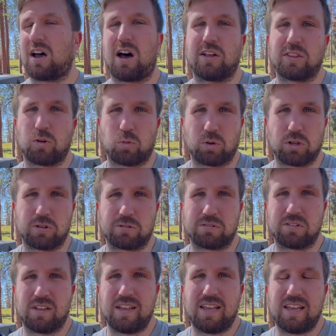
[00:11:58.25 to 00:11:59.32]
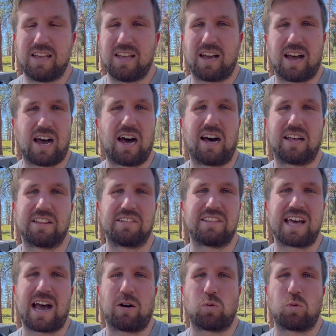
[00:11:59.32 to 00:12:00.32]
on the roof. That